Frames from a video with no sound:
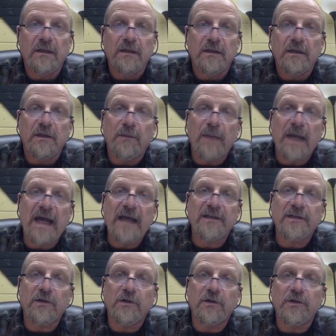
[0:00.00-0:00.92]
The
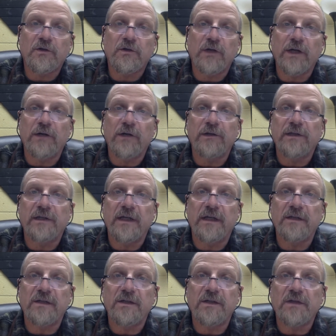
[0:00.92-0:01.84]
massacre triggered
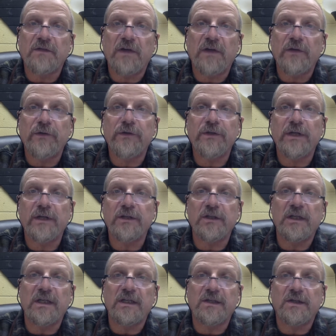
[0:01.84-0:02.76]
dozens of other
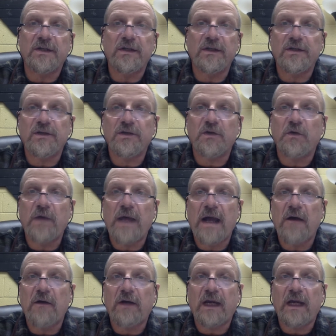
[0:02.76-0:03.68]
such incidents
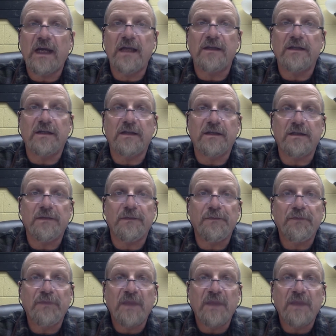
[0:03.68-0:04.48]
throughout Kansas.